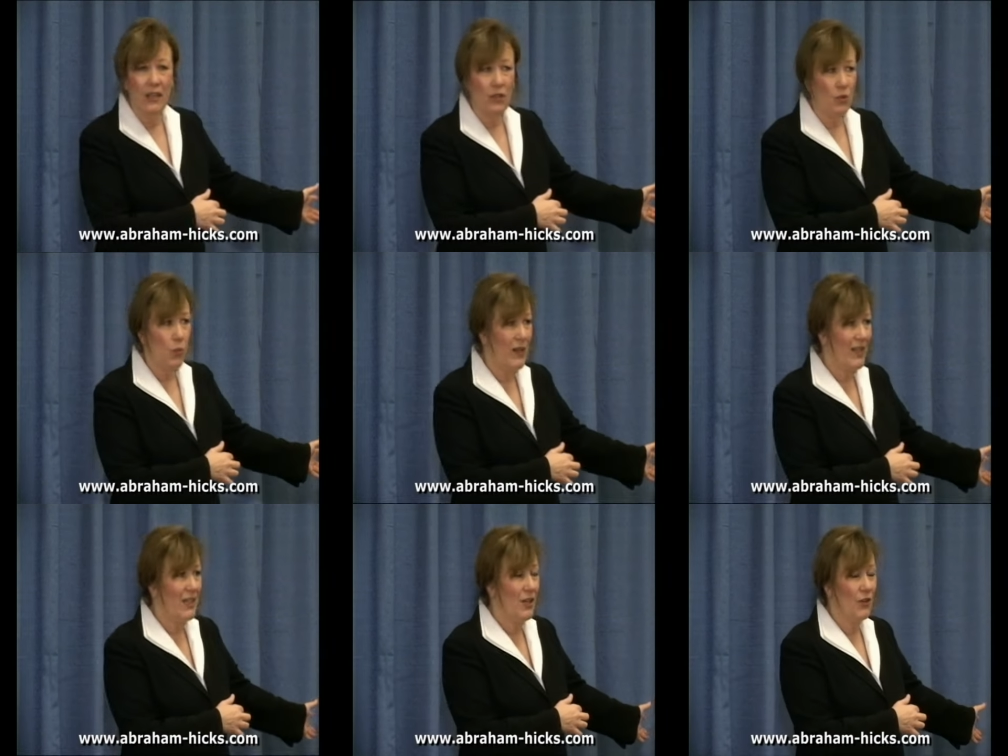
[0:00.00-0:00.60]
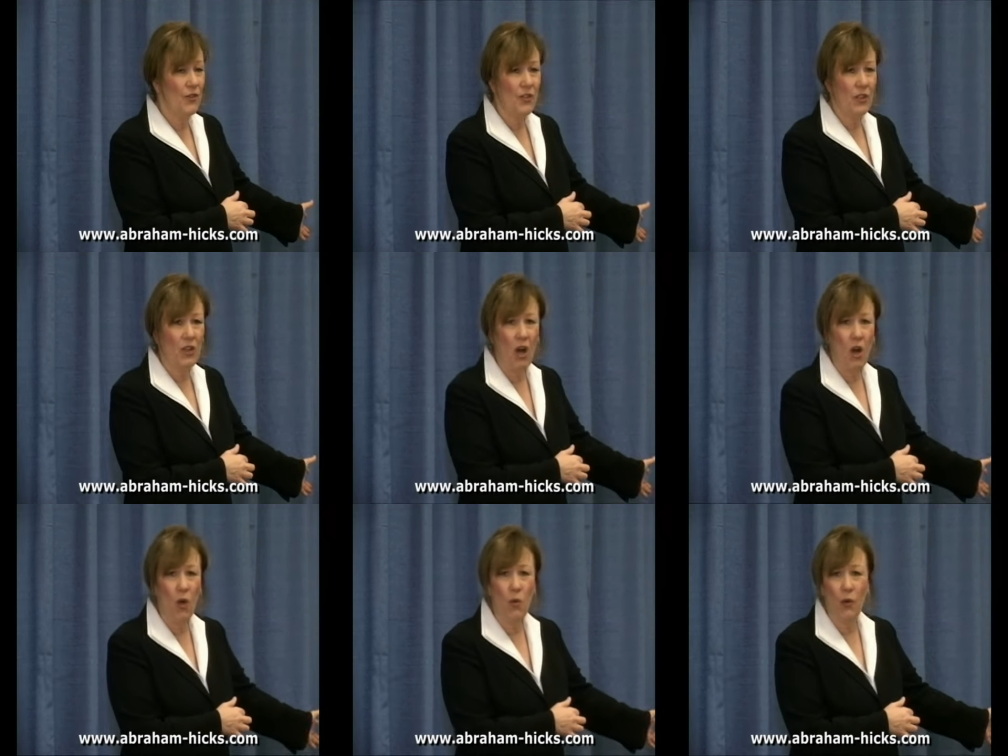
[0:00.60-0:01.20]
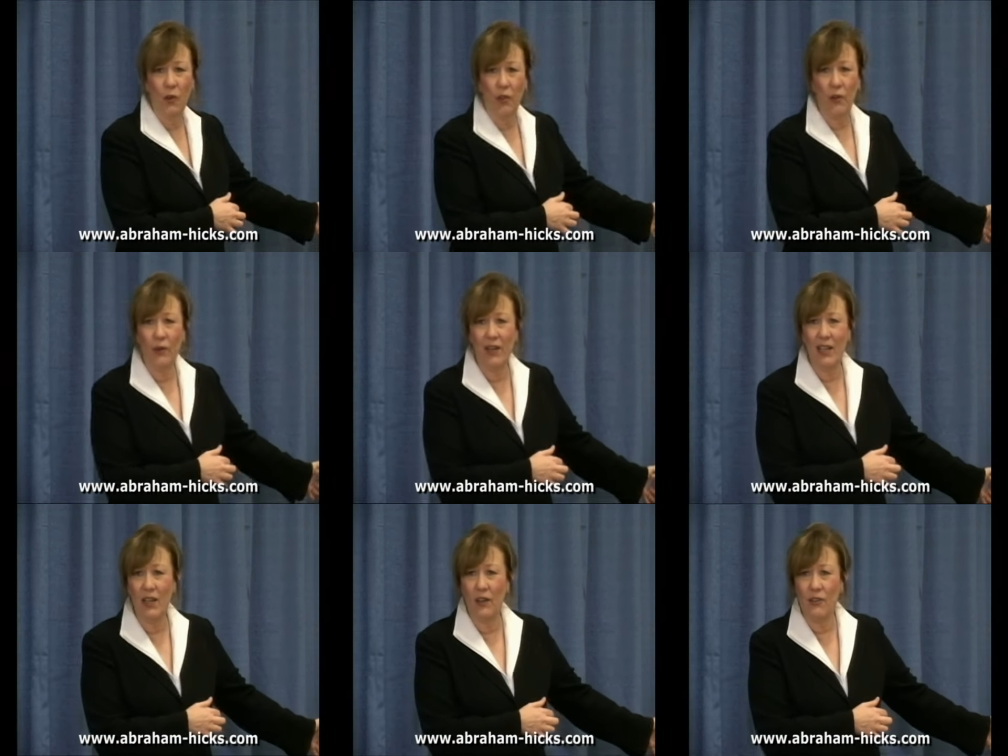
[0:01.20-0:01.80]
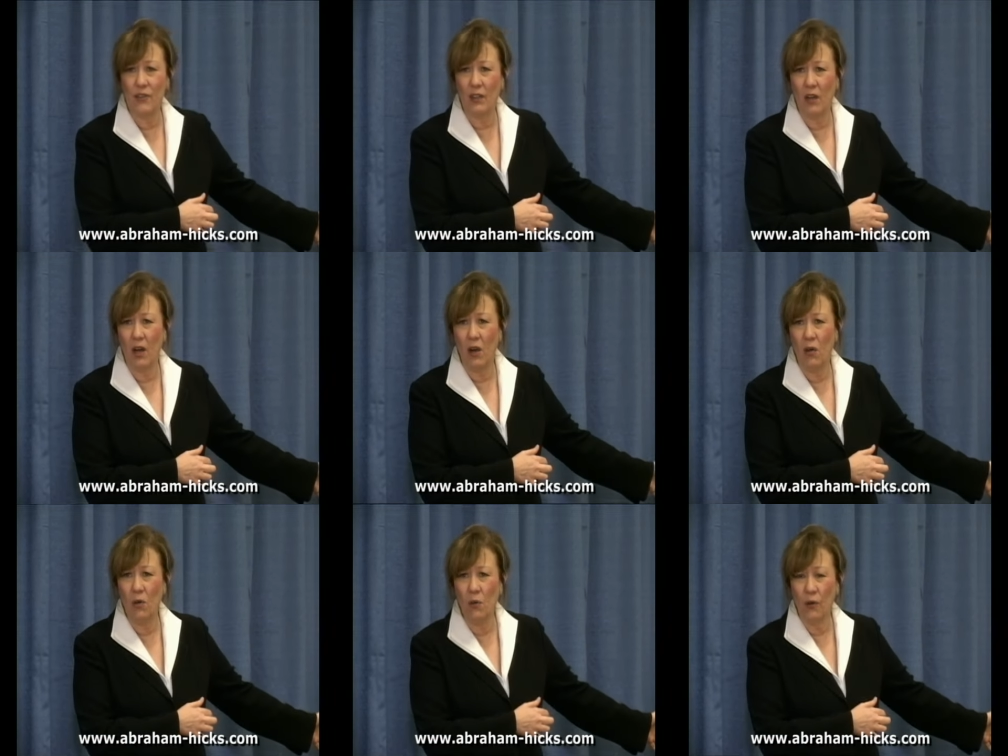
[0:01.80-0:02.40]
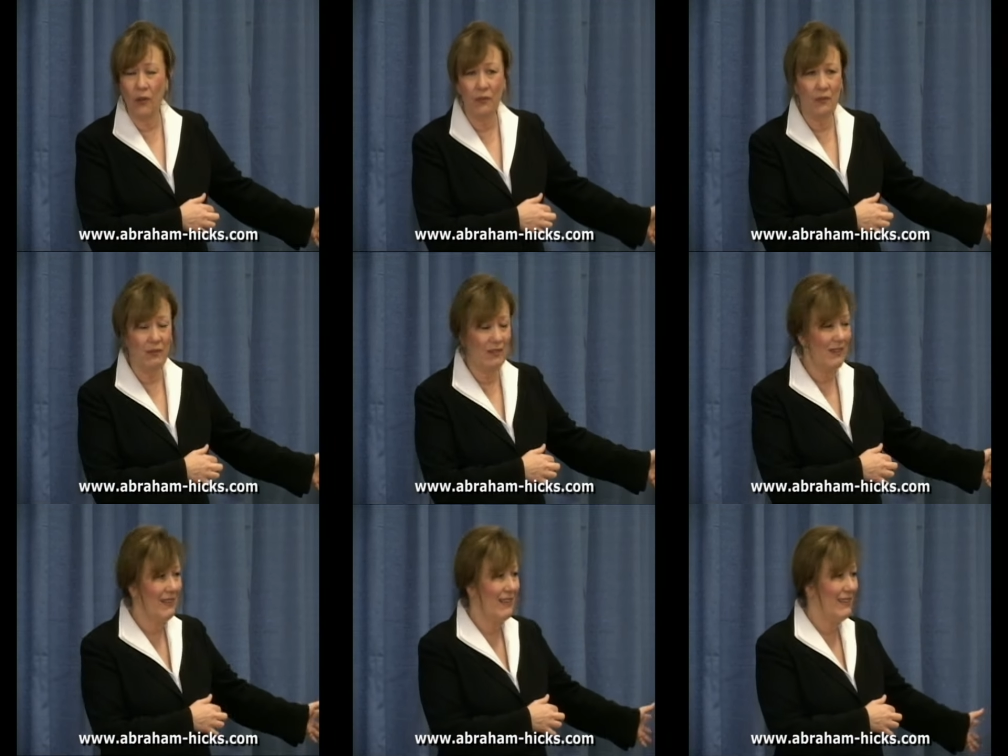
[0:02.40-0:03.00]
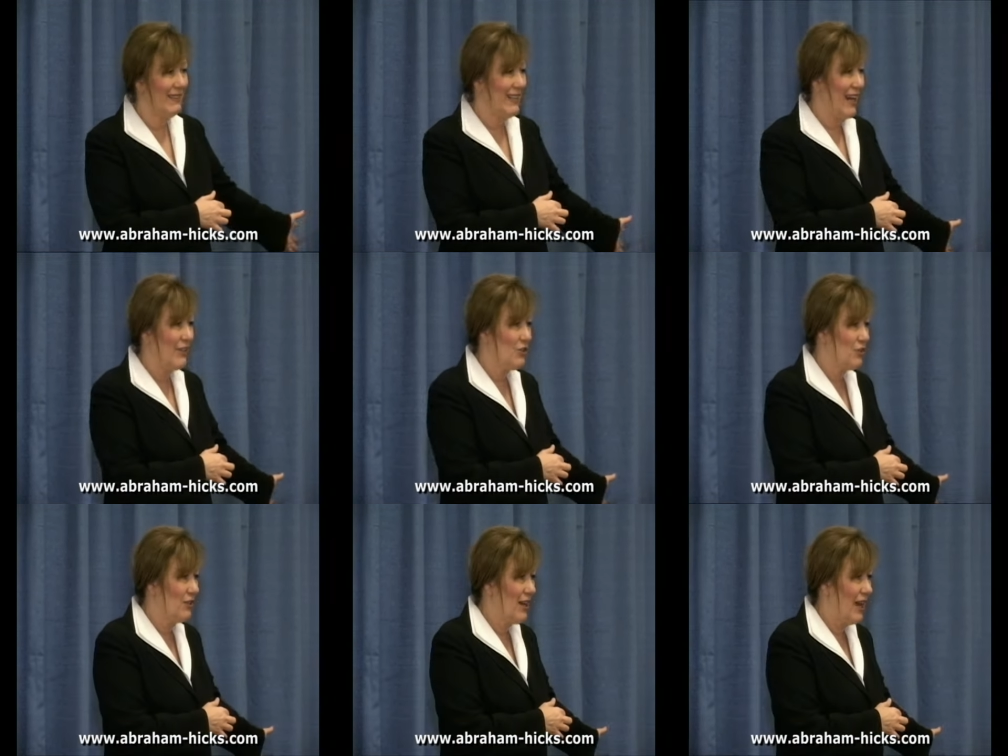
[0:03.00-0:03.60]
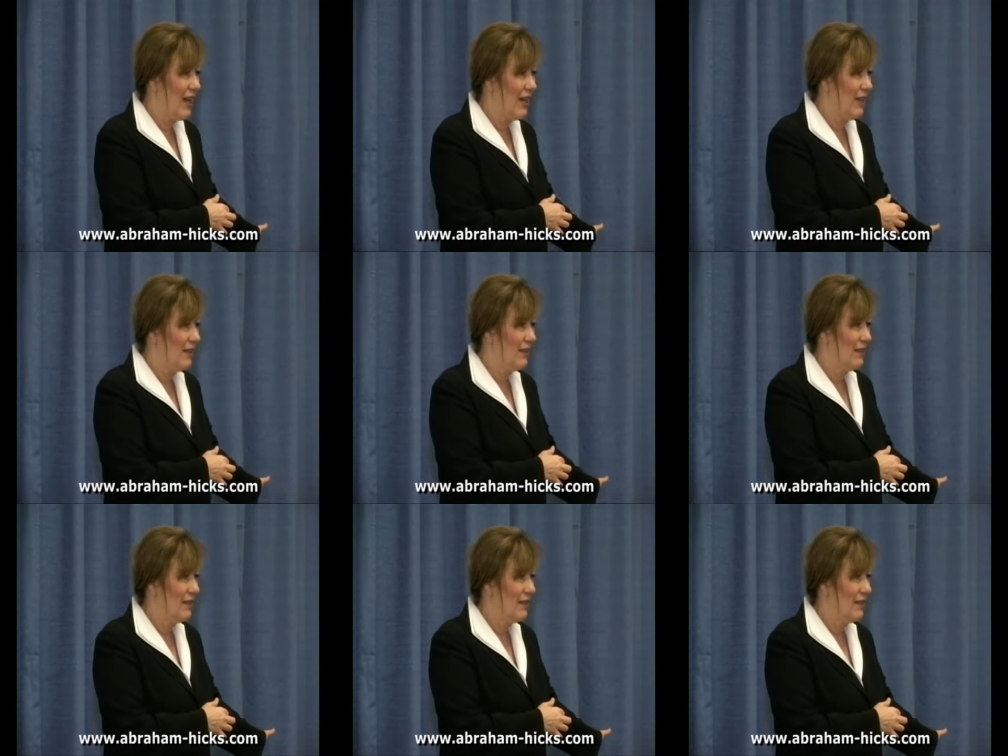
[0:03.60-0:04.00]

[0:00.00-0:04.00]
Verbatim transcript: twenty years ago or thirty years ago or yesterday.